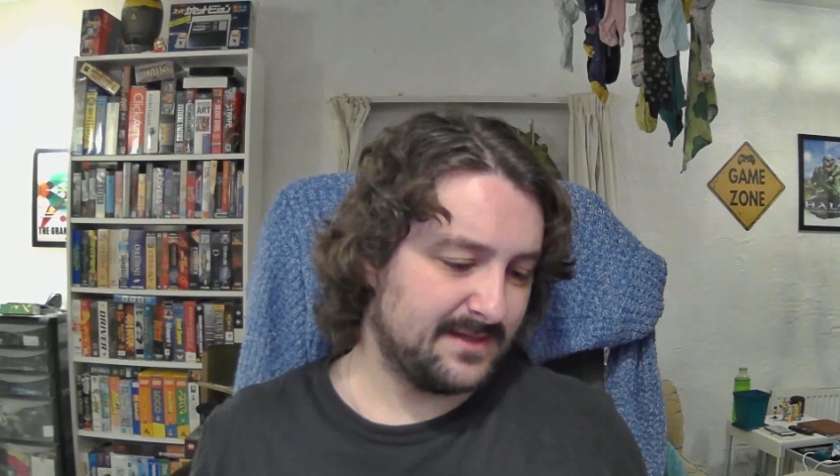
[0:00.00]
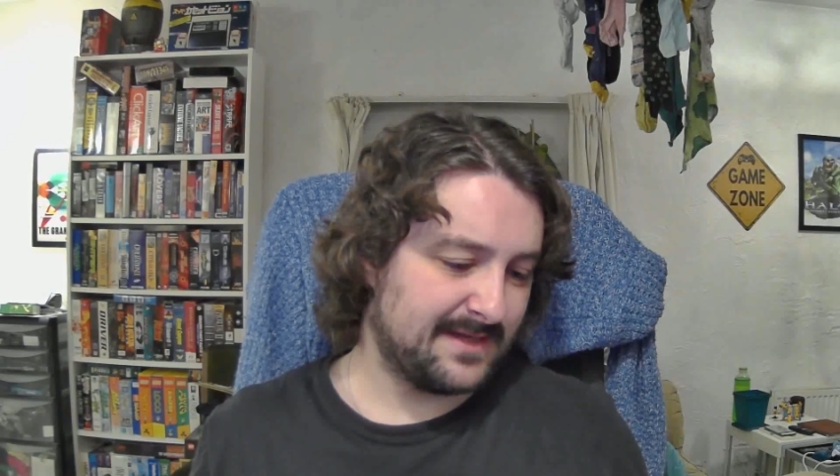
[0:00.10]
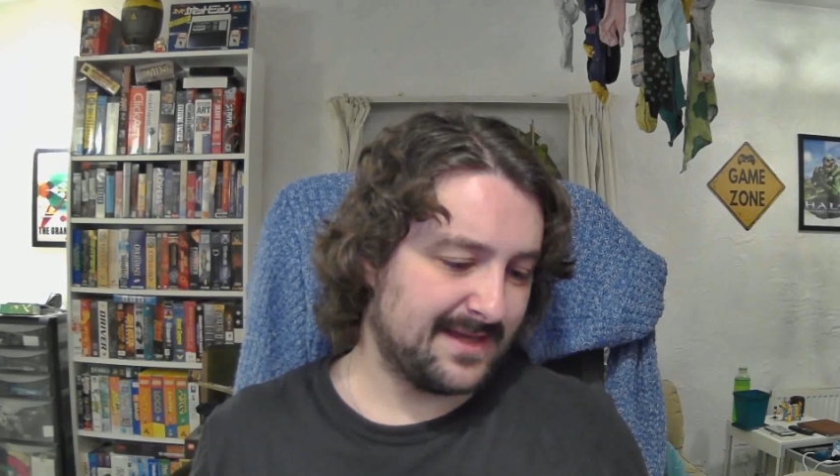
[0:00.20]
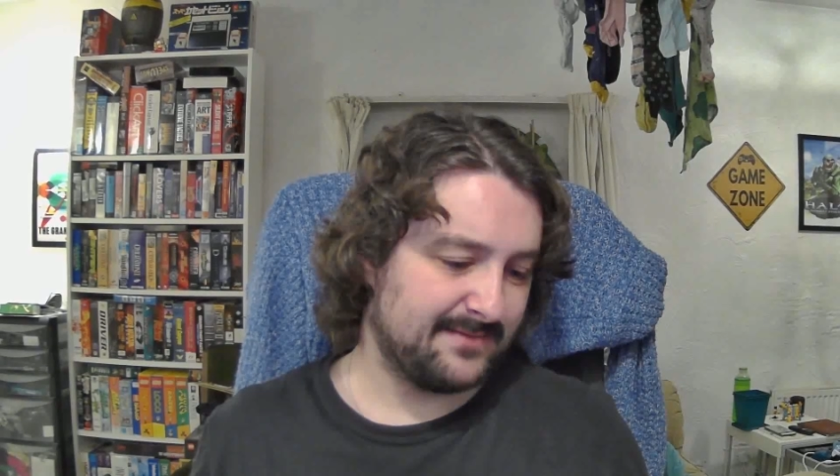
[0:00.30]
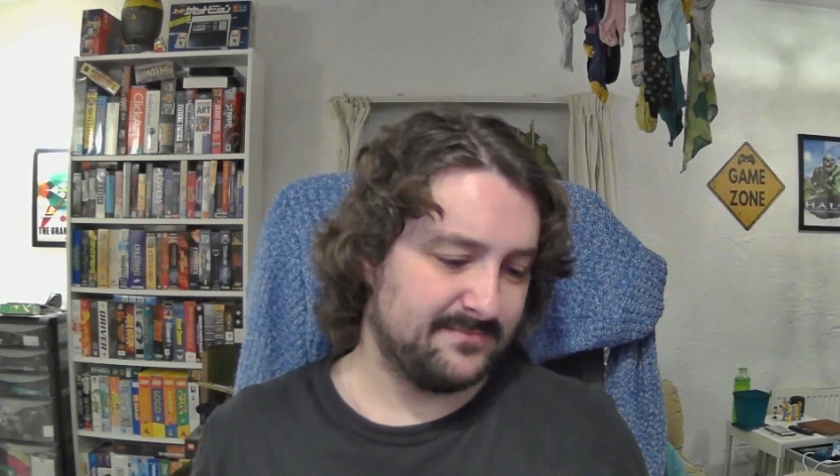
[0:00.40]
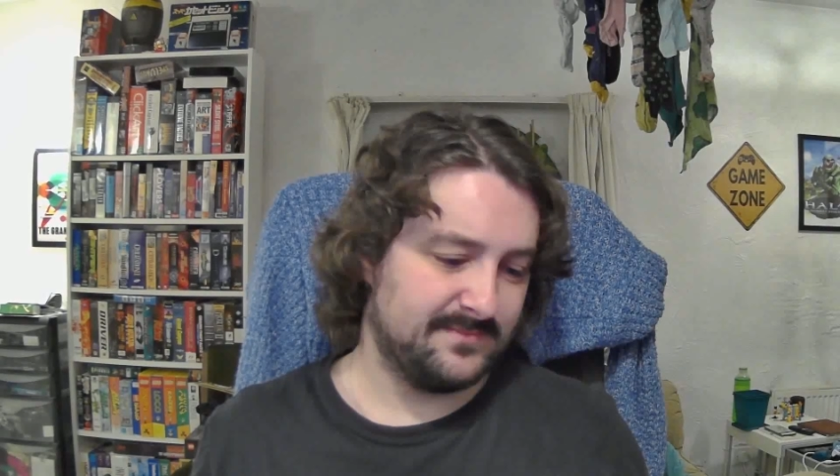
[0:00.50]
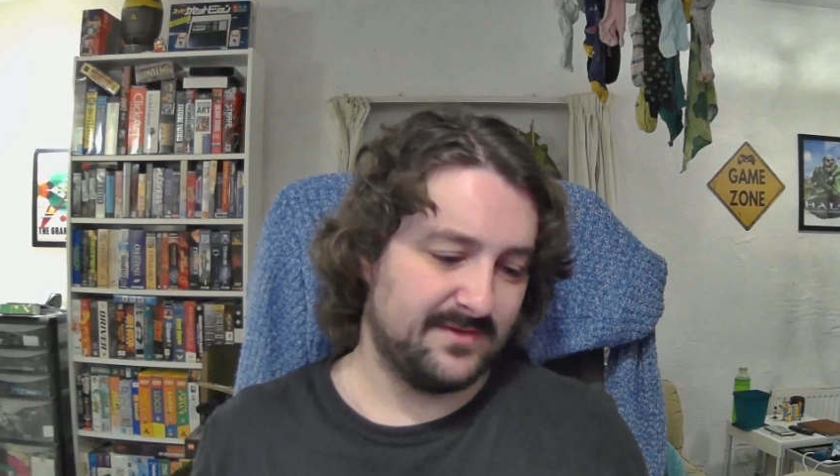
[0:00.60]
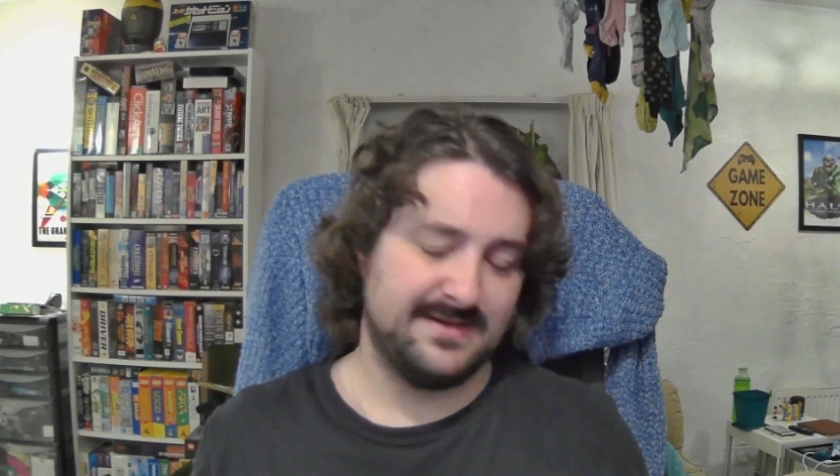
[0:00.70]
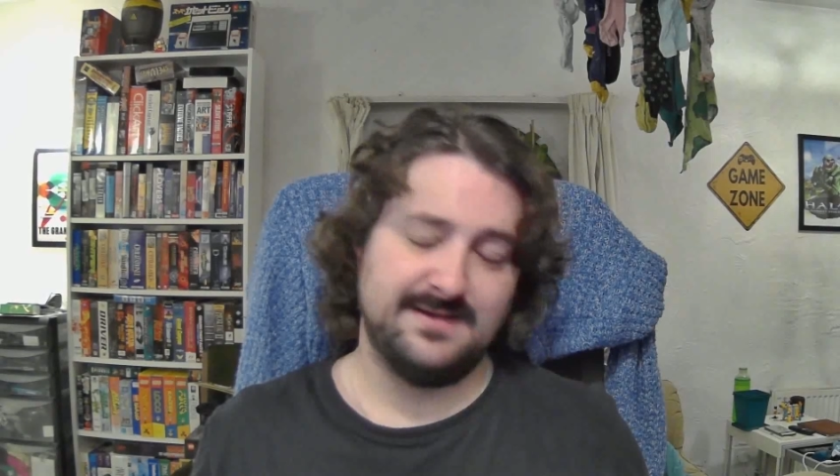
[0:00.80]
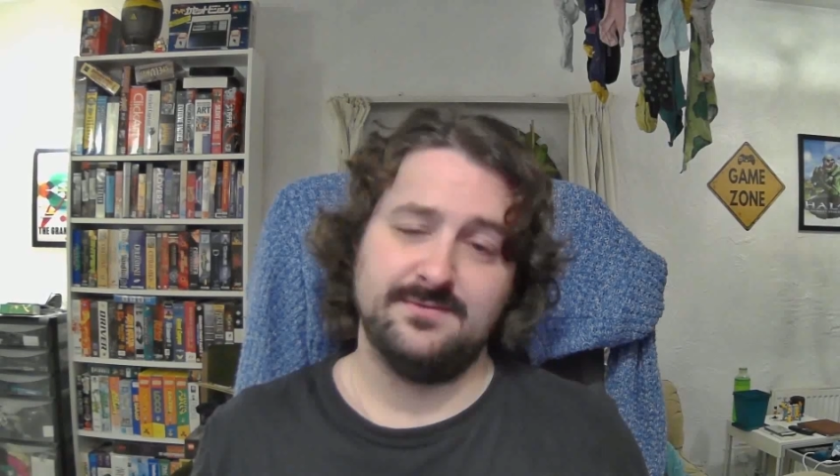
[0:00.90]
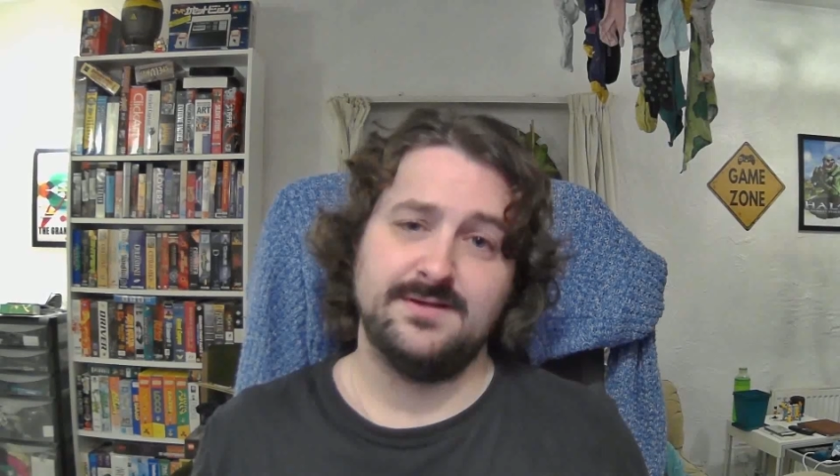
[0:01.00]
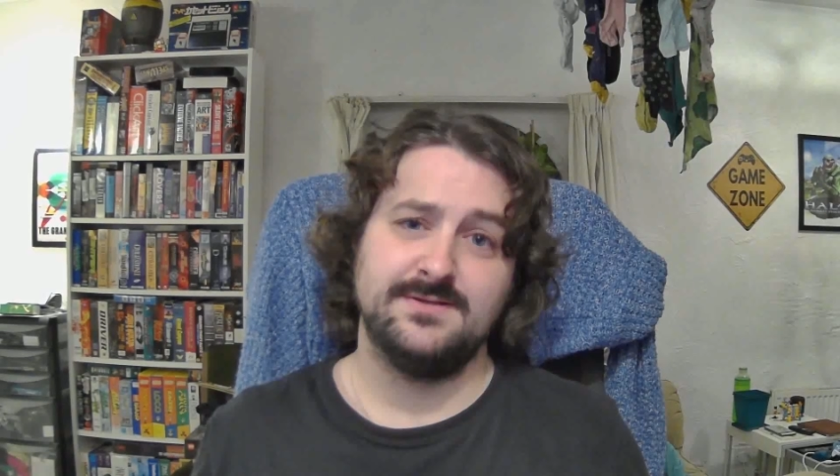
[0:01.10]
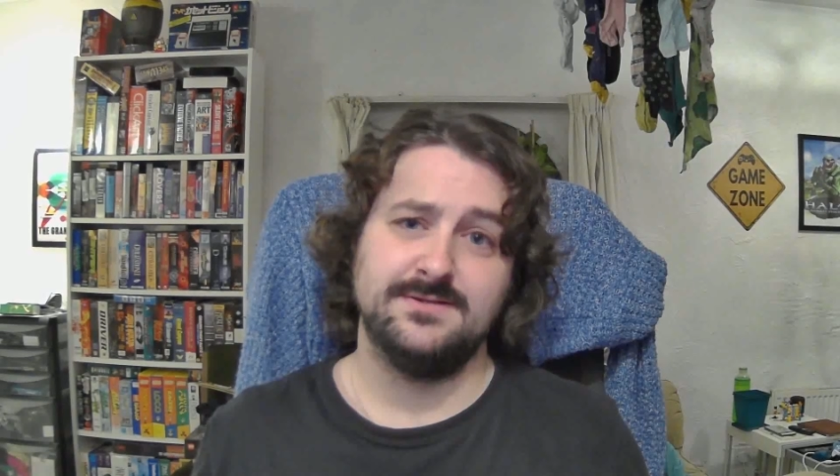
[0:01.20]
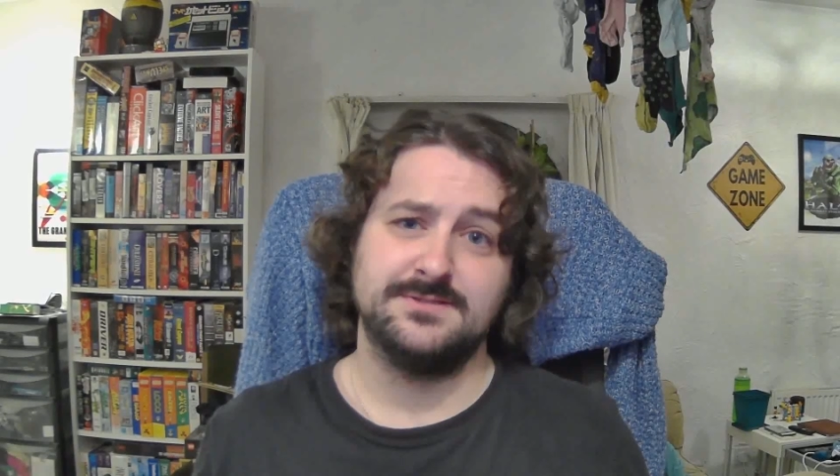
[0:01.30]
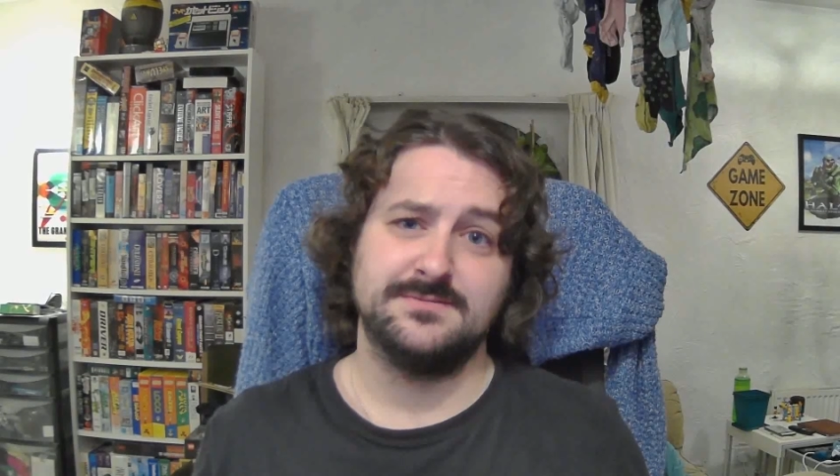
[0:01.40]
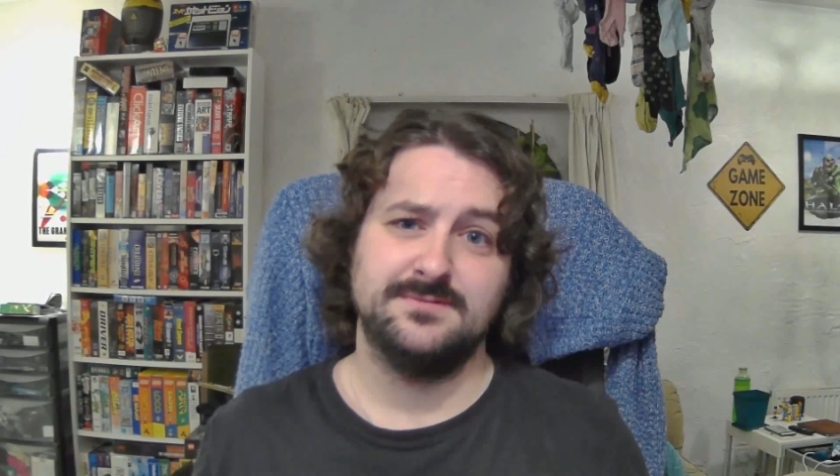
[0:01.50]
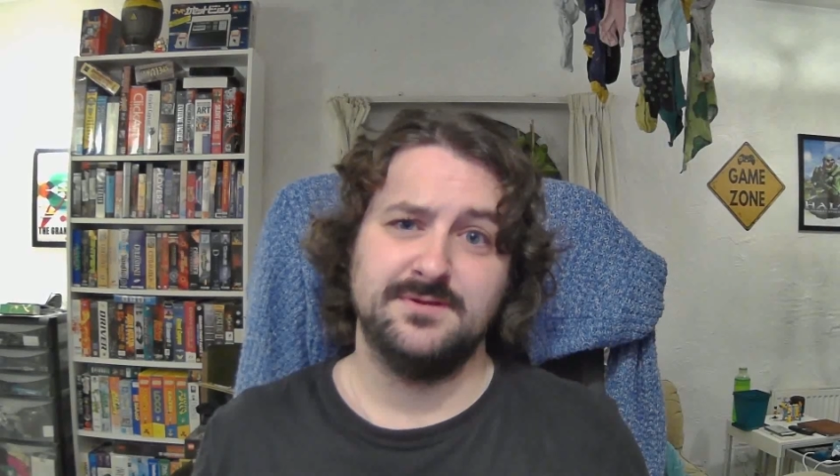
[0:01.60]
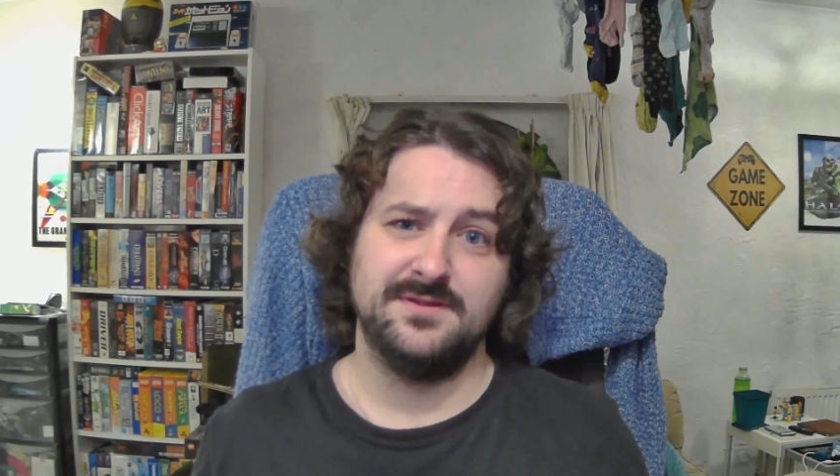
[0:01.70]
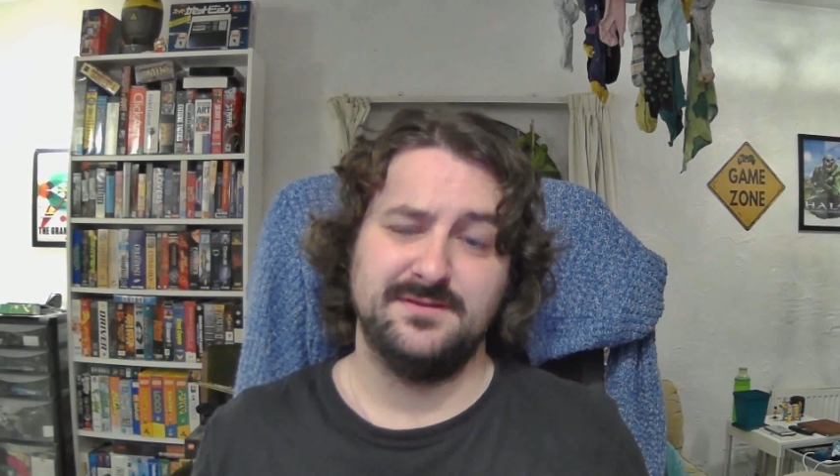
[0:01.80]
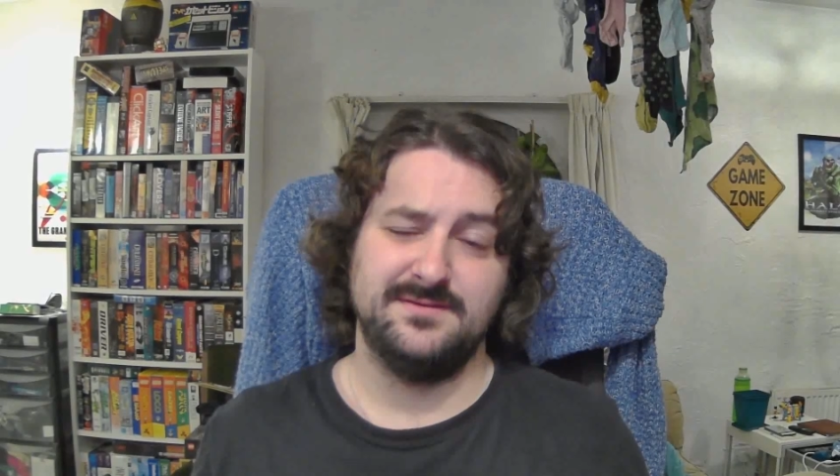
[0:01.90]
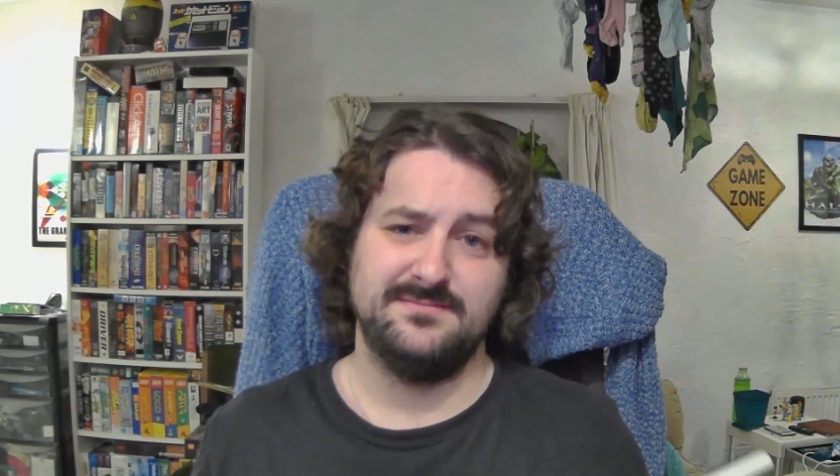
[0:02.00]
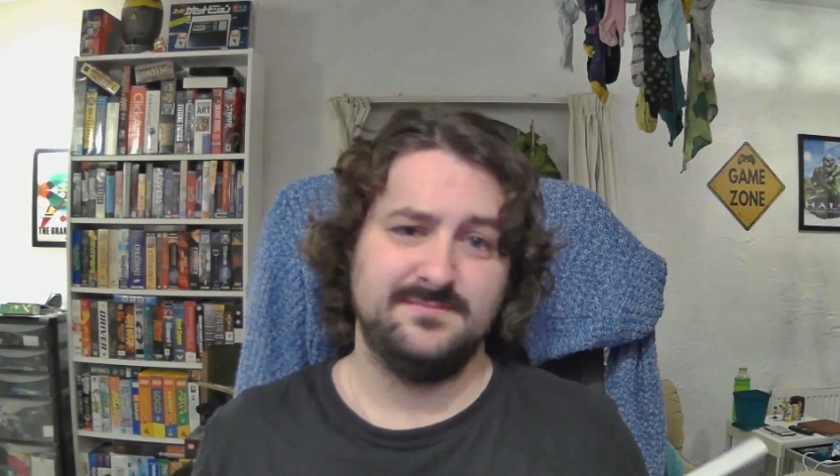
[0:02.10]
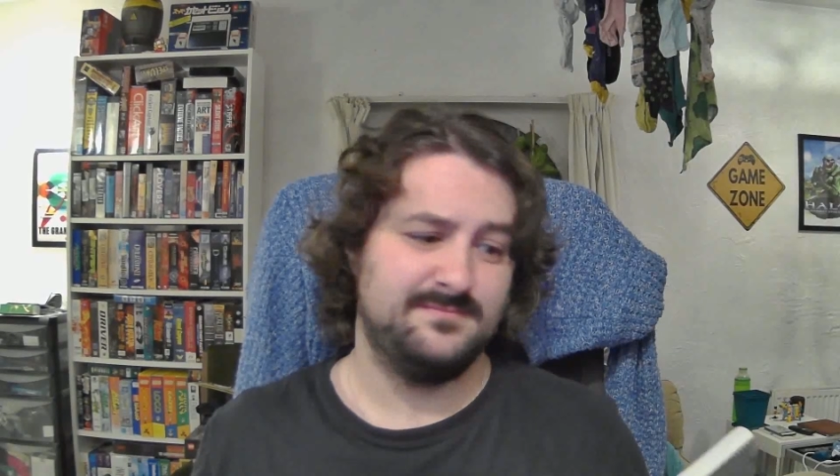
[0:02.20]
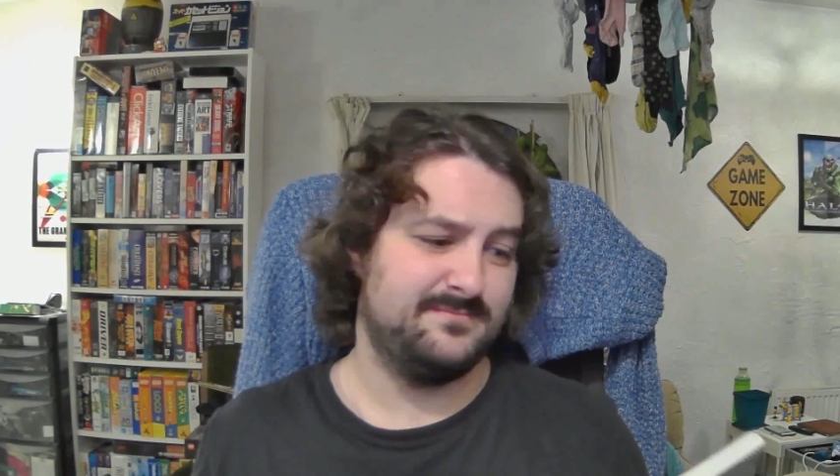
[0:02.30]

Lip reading: again, no idea what it does, other than